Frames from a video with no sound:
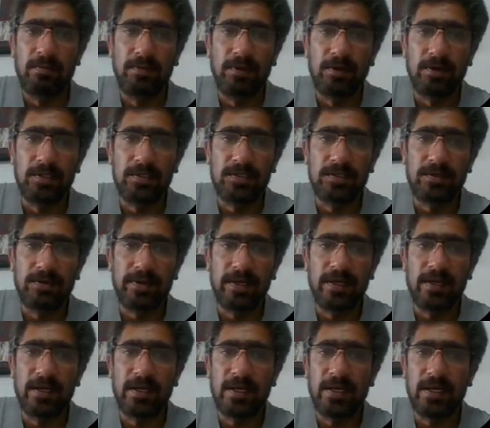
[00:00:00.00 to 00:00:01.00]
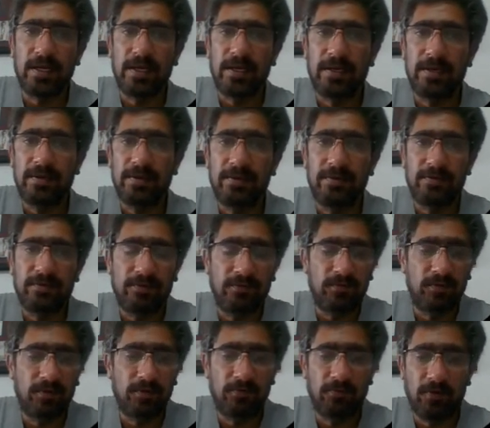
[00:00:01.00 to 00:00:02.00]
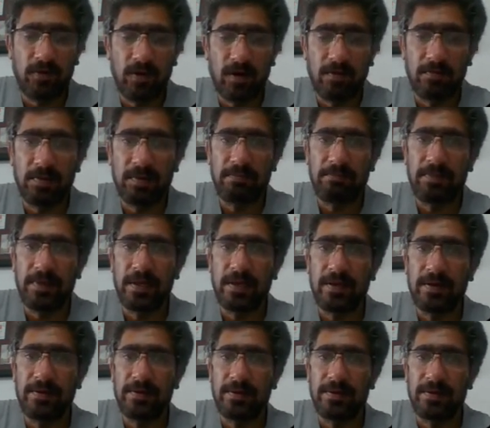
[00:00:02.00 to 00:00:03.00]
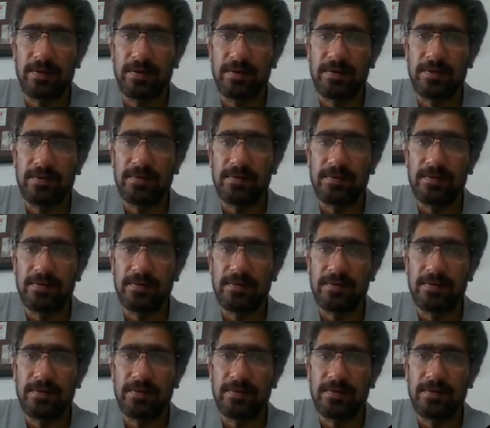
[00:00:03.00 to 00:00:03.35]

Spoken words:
because 3 and 9 would form a pair here.